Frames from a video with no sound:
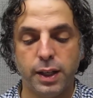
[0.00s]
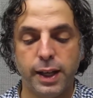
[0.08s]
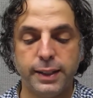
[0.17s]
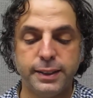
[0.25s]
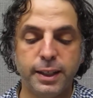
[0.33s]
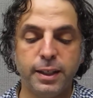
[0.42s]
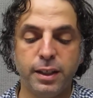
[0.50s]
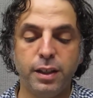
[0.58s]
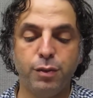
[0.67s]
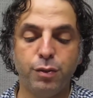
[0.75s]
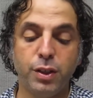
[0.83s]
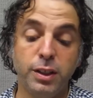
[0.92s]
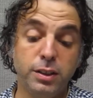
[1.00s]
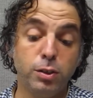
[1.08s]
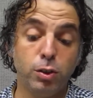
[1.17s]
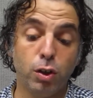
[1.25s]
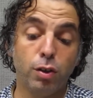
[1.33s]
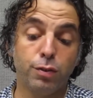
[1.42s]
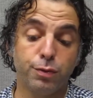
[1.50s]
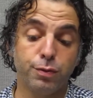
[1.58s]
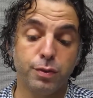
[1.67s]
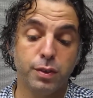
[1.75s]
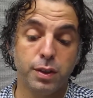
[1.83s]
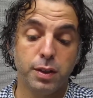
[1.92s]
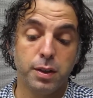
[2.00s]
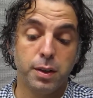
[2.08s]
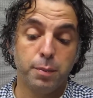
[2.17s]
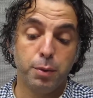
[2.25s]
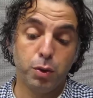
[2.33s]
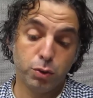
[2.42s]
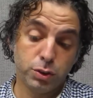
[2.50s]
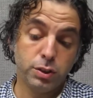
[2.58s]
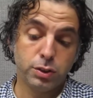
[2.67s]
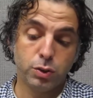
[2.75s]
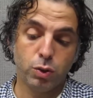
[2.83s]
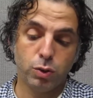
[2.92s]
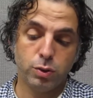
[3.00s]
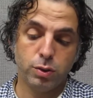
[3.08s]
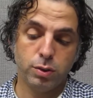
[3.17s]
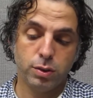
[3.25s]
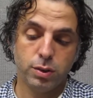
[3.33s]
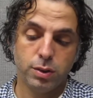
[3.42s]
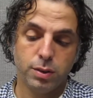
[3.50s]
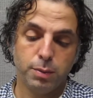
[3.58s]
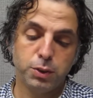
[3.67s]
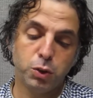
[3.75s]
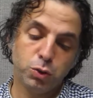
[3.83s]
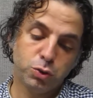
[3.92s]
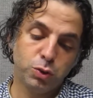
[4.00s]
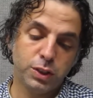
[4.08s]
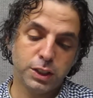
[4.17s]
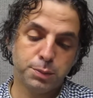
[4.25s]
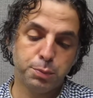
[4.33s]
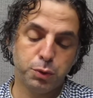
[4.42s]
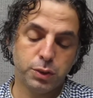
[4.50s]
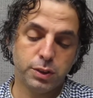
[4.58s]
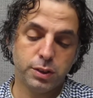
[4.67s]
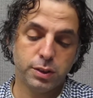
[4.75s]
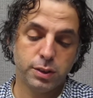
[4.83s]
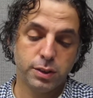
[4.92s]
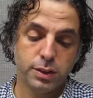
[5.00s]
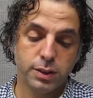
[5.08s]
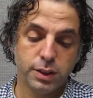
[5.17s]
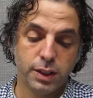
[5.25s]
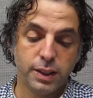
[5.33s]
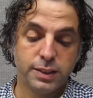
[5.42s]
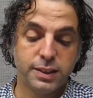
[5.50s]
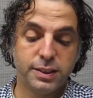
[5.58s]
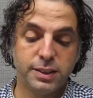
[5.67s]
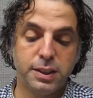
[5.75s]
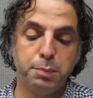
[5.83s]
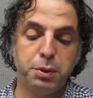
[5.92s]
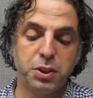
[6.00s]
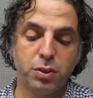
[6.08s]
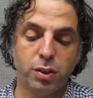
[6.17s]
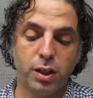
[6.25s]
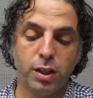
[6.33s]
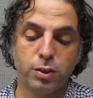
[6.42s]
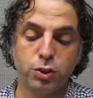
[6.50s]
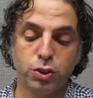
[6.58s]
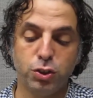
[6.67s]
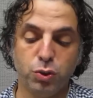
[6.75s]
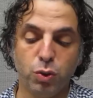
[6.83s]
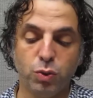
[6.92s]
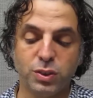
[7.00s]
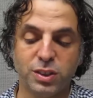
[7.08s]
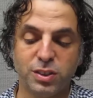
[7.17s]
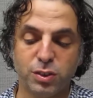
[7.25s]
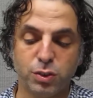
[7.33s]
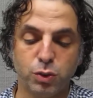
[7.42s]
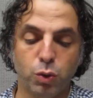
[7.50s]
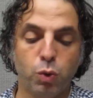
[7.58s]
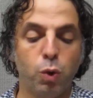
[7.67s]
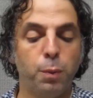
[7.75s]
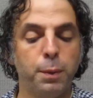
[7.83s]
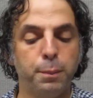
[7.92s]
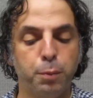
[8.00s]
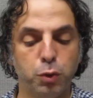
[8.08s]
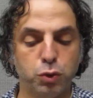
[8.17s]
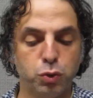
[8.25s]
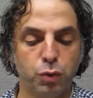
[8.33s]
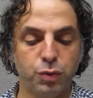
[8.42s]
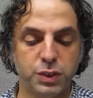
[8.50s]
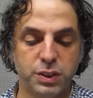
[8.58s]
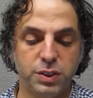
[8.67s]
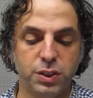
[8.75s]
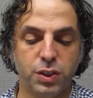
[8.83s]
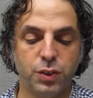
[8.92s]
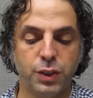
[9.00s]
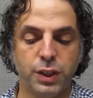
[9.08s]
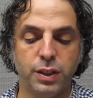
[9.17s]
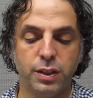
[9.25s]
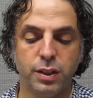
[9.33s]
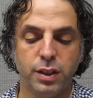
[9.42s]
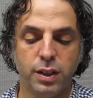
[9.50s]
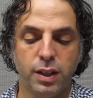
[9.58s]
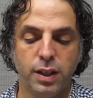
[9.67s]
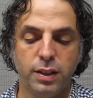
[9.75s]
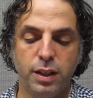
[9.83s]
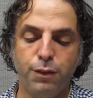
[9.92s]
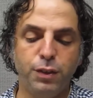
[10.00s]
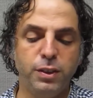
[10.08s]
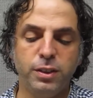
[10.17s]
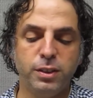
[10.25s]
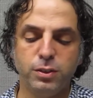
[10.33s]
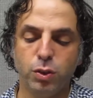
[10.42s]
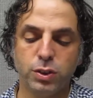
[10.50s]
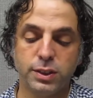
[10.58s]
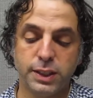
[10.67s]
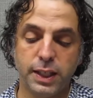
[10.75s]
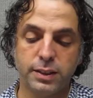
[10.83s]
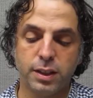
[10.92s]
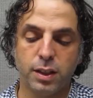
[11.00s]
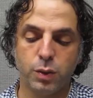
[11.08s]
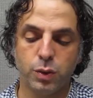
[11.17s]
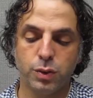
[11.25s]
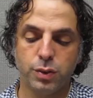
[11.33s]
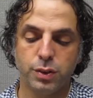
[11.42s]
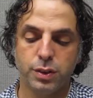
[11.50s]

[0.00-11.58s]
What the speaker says: and then gives a little cough, because she's cold, but also desperate, since deep in her heart she knows that there's no open post office in the area, definitely not at that hour.